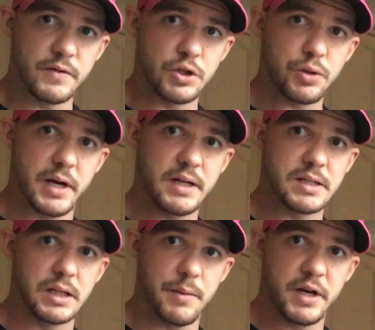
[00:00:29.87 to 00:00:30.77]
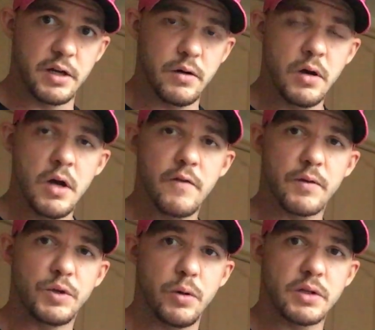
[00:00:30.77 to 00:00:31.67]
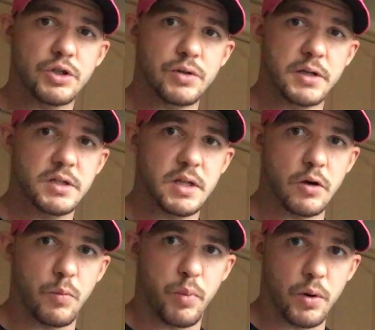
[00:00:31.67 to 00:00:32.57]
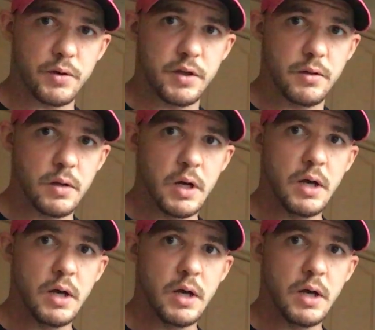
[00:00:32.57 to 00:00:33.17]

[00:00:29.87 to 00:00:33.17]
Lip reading: If the training is limiting you from doing the stretches that are important to you,